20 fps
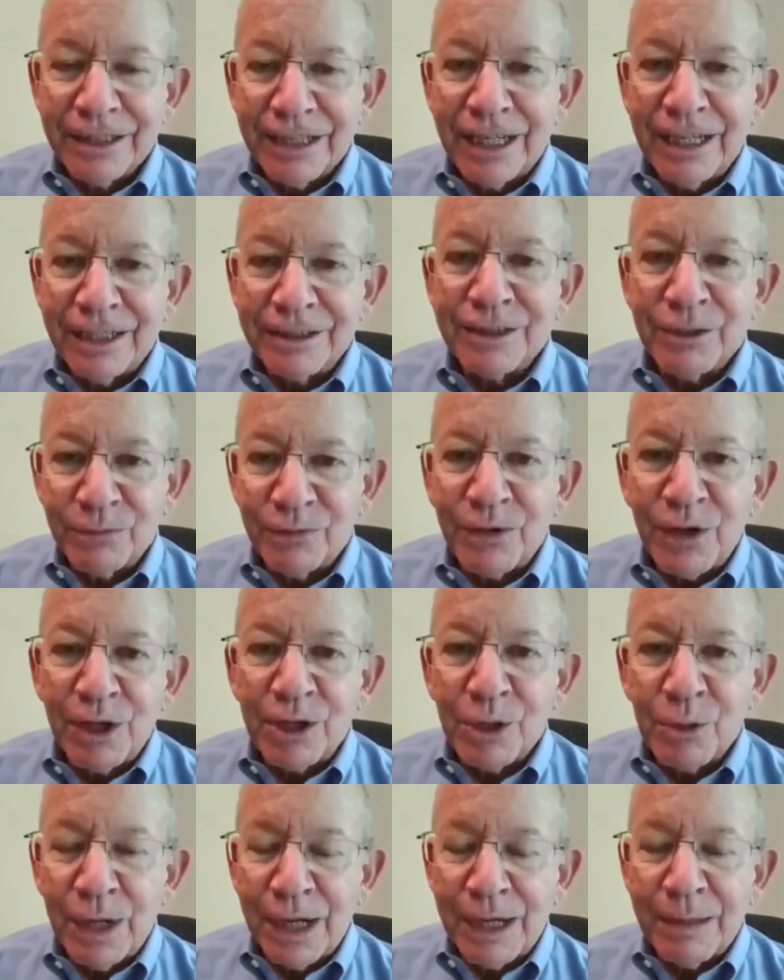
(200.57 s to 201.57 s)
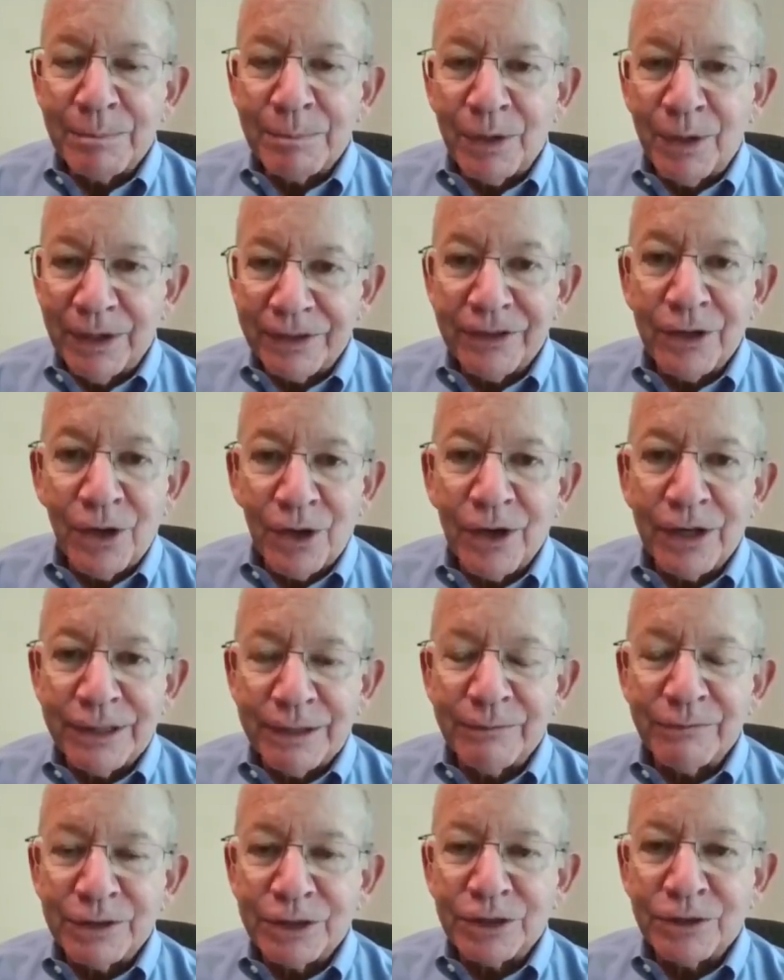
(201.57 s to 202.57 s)
to follow up on the hard
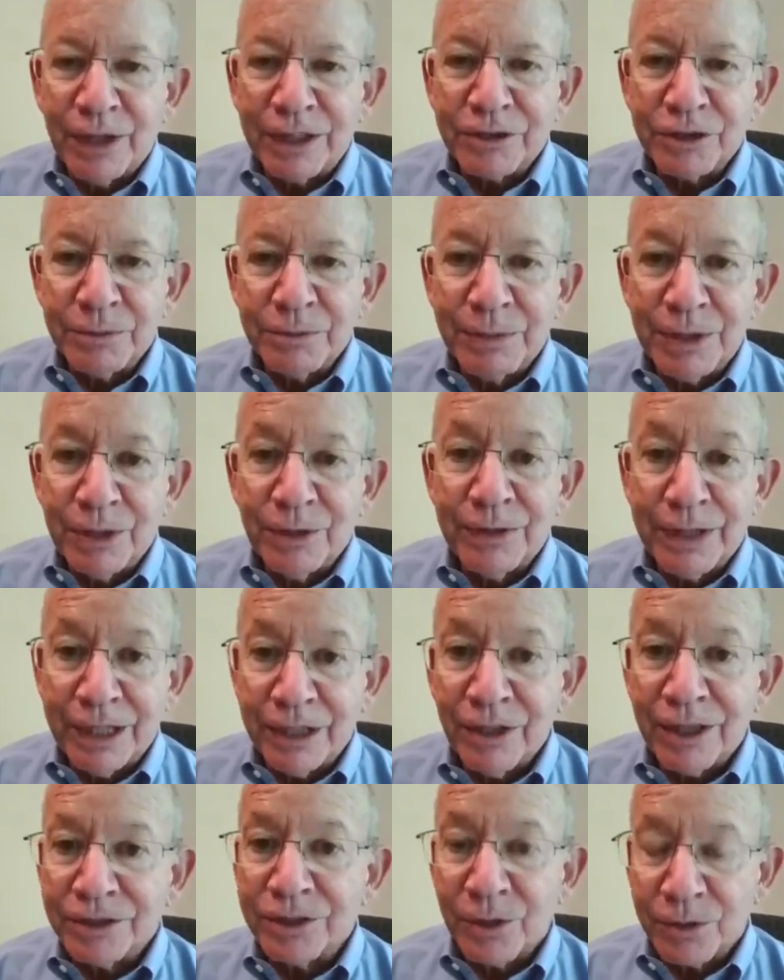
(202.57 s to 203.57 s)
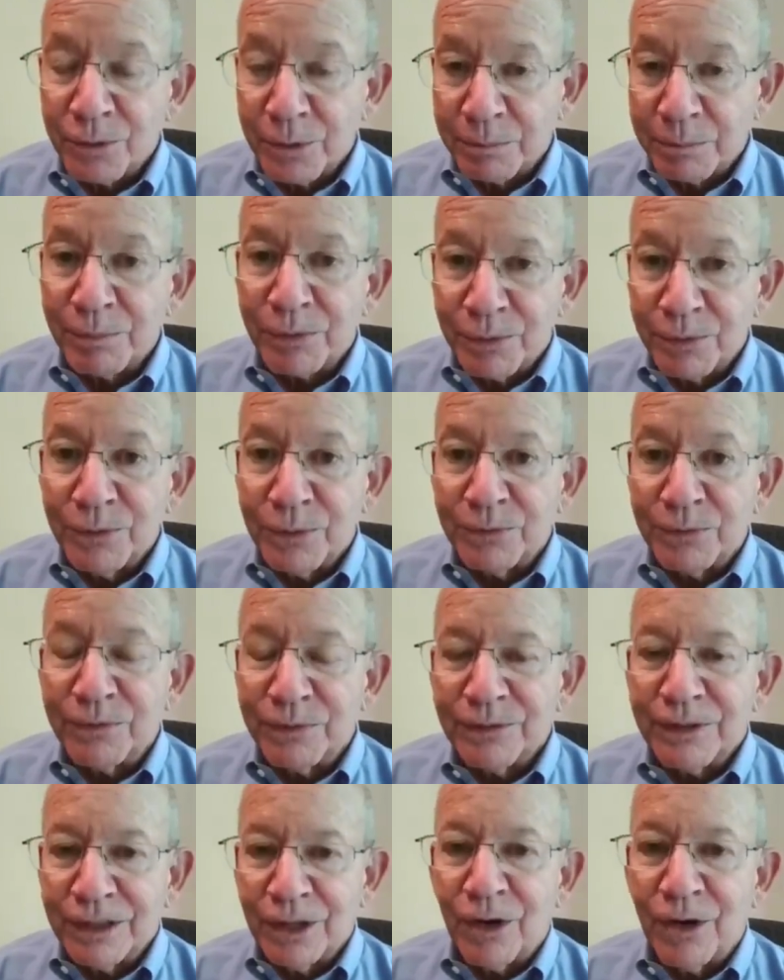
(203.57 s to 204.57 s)
infrastructure bill and also to
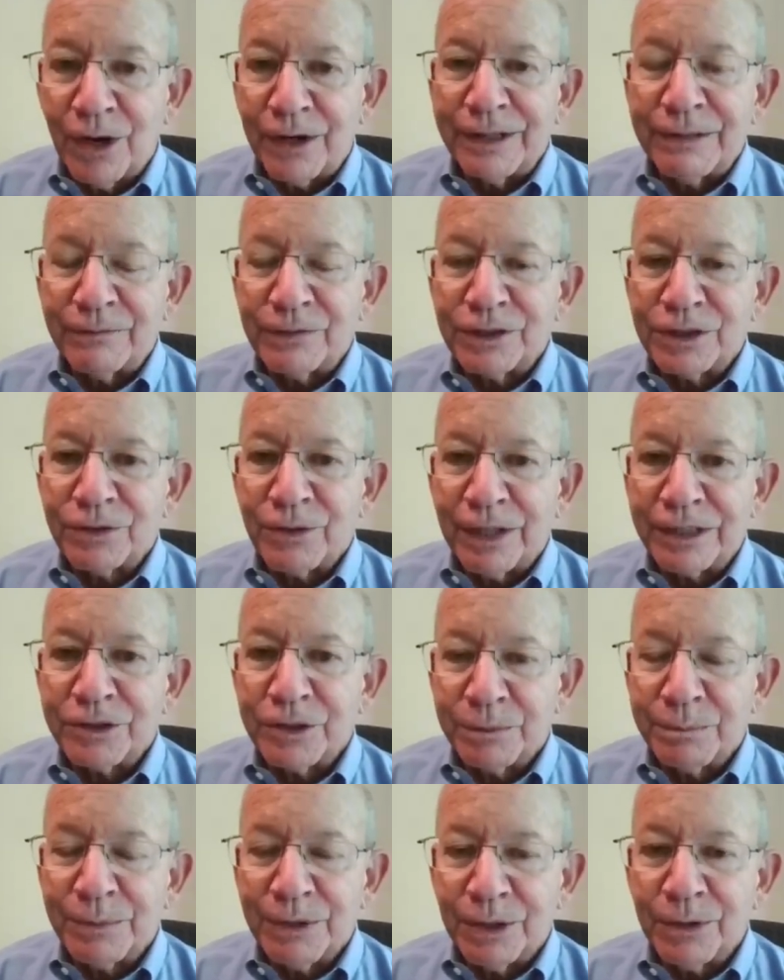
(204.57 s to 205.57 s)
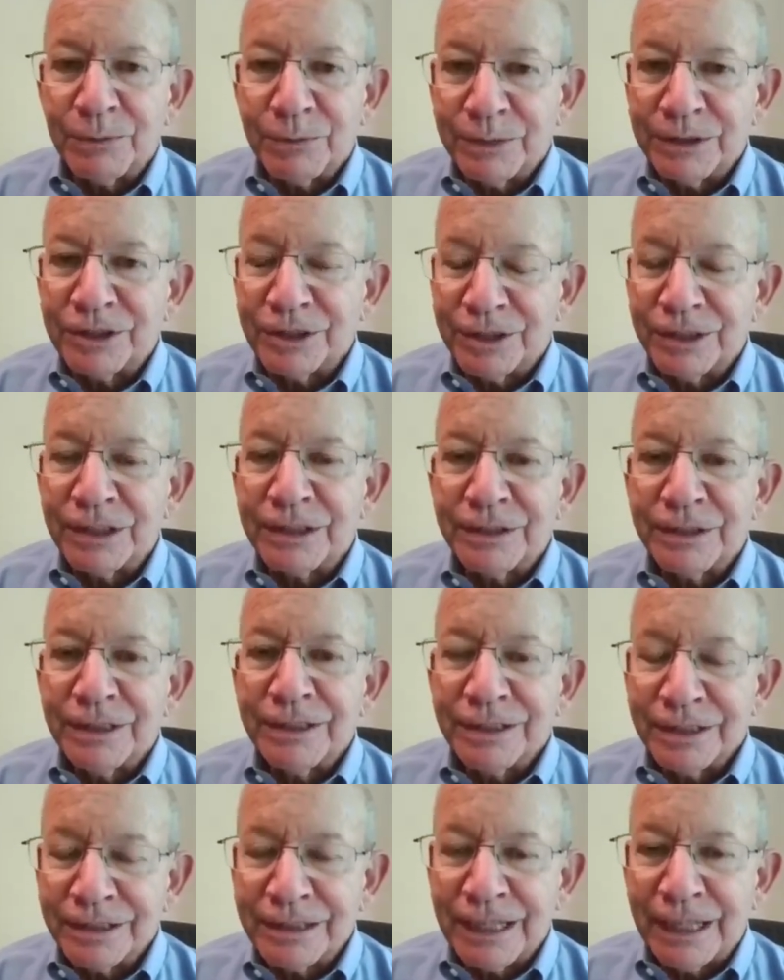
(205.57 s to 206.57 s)
improve the hard infrastructure bill, which the
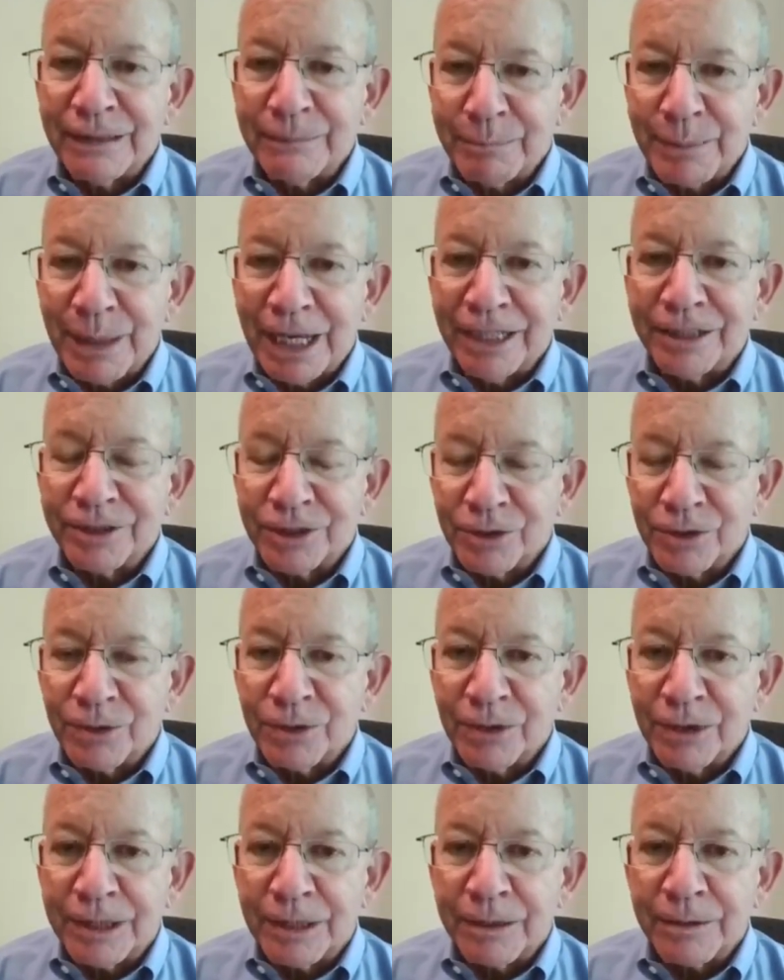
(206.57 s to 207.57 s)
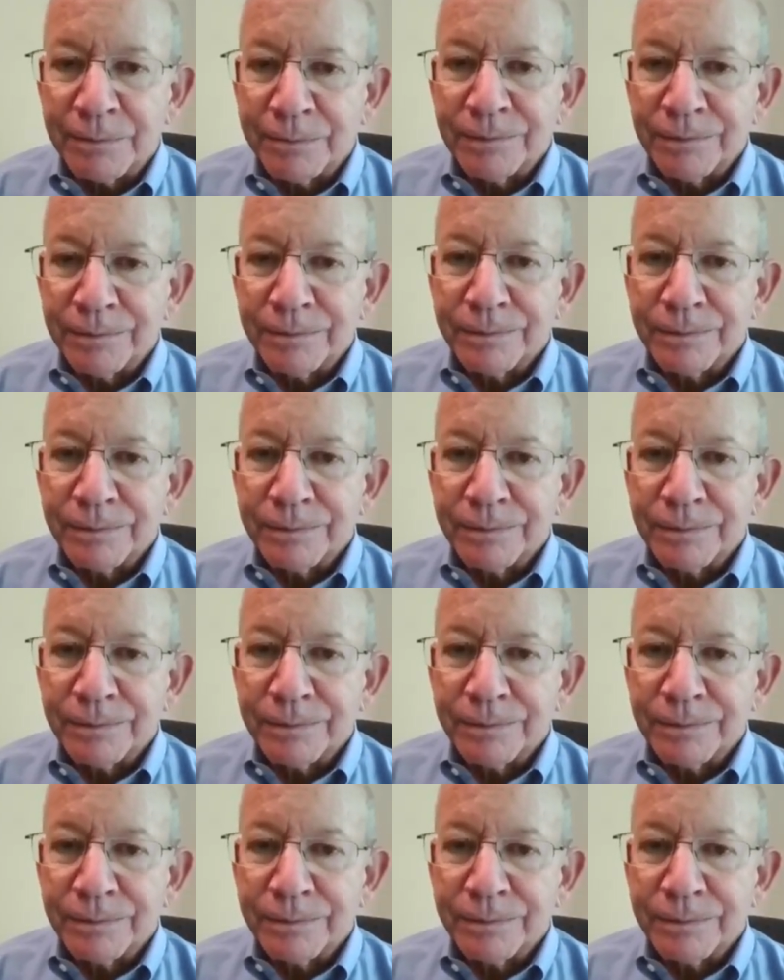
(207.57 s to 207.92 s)
Senate passed earlier.